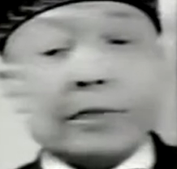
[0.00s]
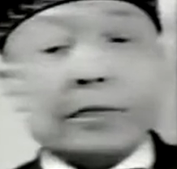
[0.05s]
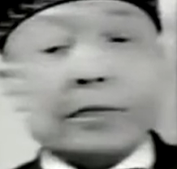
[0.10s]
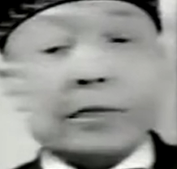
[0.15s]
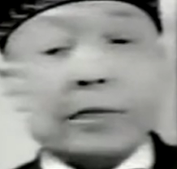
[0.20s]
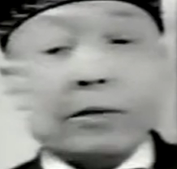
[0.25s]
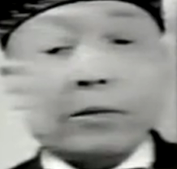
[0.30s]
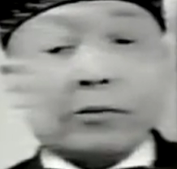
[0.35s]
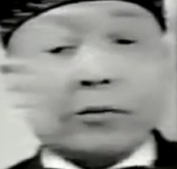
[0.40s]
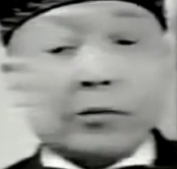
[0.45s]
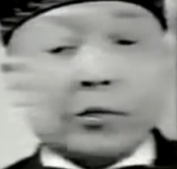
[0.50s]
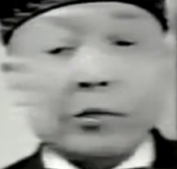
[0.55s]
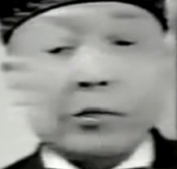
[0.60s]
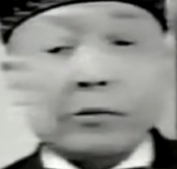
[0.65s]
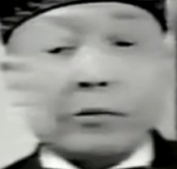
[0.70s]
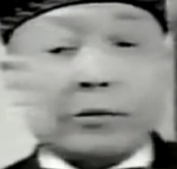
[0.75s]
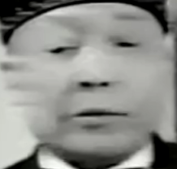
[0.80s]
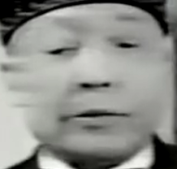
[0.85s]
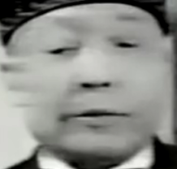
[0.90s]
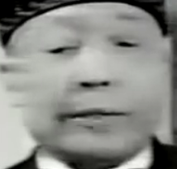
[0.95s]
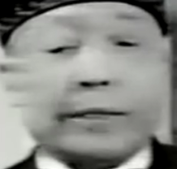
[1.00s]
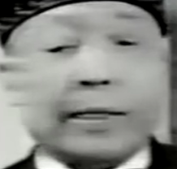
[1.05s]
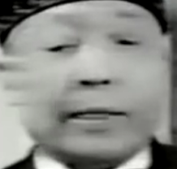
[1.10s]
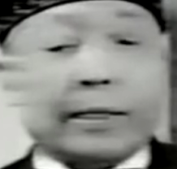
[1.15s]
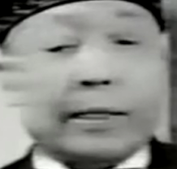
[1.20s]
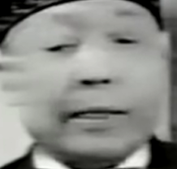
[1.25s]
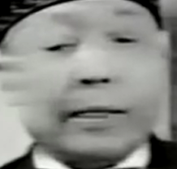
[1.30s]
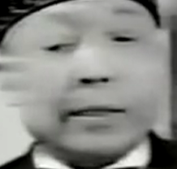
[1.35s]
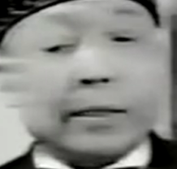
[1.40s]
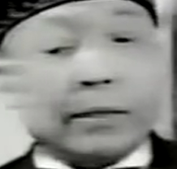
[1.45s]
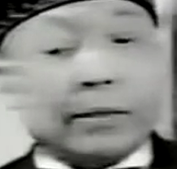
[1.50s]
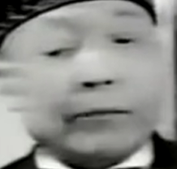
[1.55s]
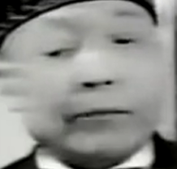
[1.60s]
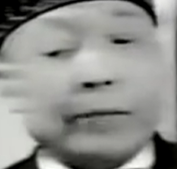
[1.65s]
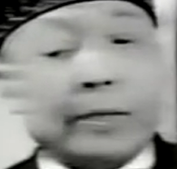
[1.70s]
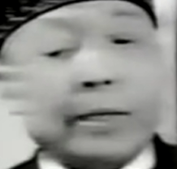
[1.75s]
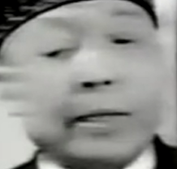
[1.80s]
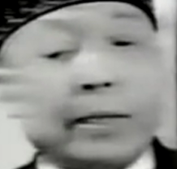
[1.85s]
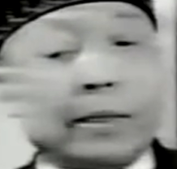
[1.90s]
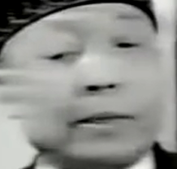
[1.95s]
This is all due to their lack
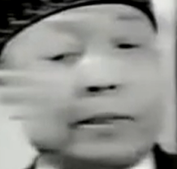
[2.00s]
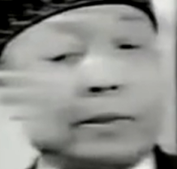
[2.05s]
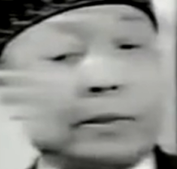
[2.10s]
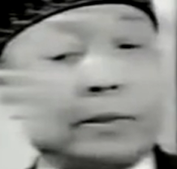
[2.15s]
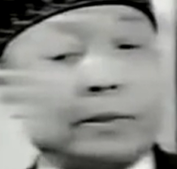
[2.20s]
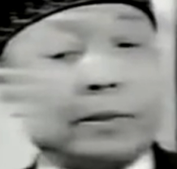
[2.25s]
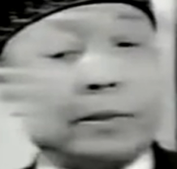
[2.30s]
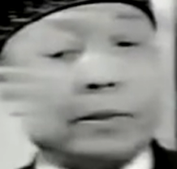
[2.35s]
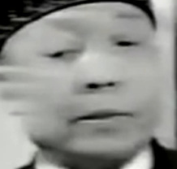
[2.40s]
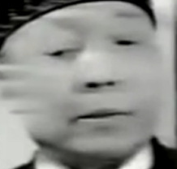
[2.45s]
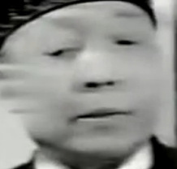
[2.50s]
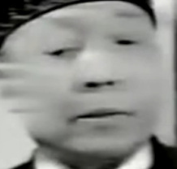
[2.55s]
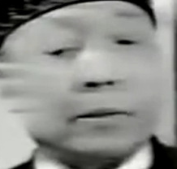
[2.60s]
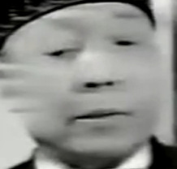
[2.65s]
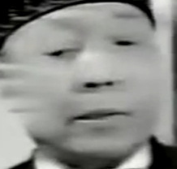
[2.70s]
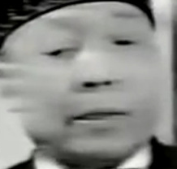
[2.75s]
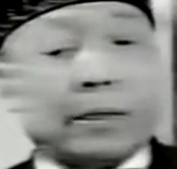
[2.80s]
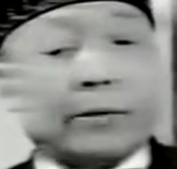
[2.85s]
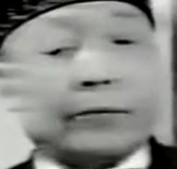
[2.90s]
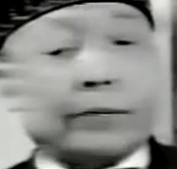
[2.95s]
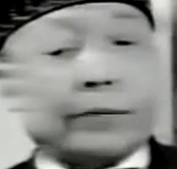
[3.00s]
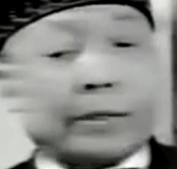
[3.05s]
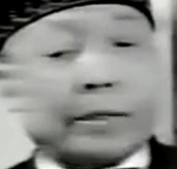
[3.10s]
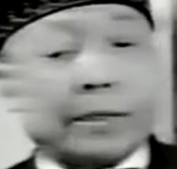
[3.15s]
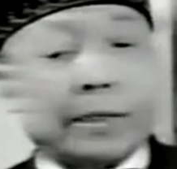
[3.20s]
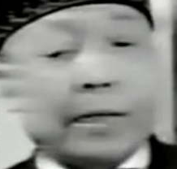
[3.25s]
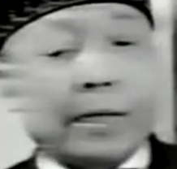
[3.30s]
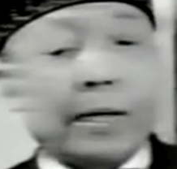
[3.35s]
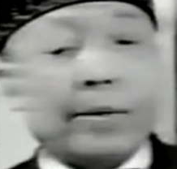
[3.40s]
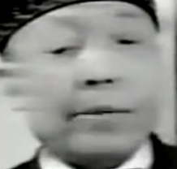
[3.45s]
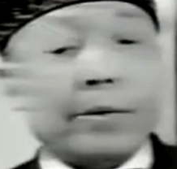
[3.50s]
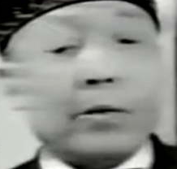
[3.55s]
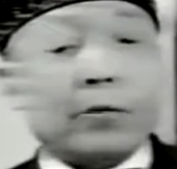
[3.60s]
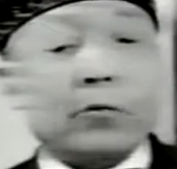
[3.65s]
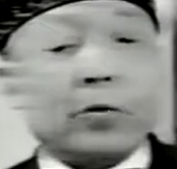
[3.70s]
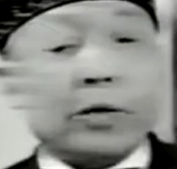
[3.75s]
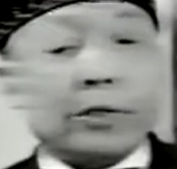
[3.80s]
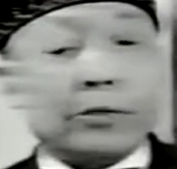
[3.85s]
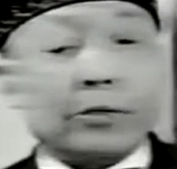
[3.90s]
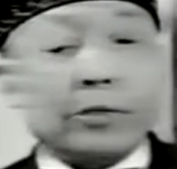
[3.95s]
of knowledge of the
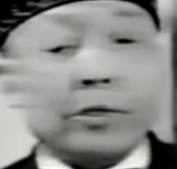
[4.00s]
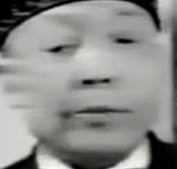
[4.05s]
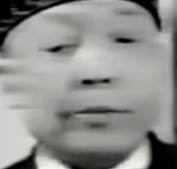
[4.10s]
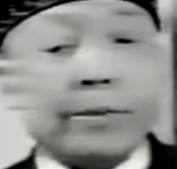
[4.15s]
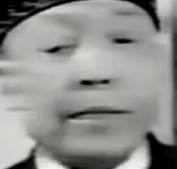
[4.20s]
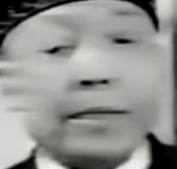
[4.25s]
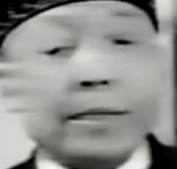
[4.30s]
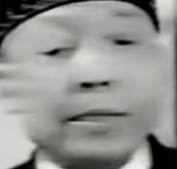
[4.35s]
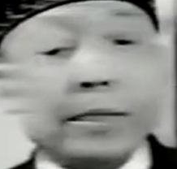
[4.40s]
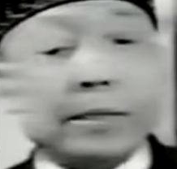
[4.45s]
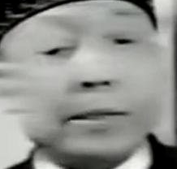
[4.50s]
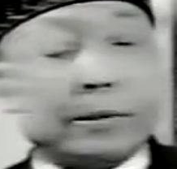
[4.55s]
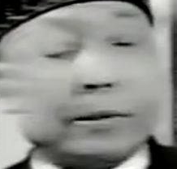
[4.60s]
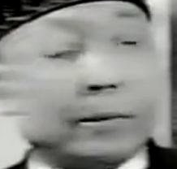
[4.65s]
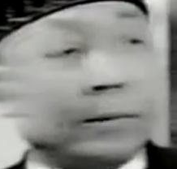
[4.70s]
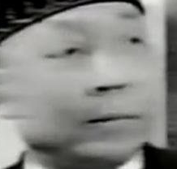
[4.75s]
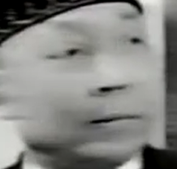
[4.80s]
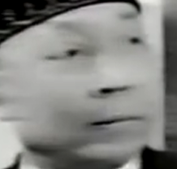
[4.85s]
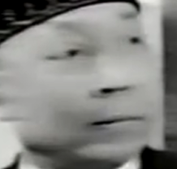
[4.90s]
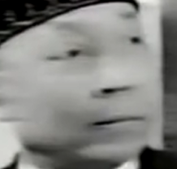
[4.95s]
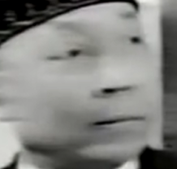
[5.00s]
time and what should be done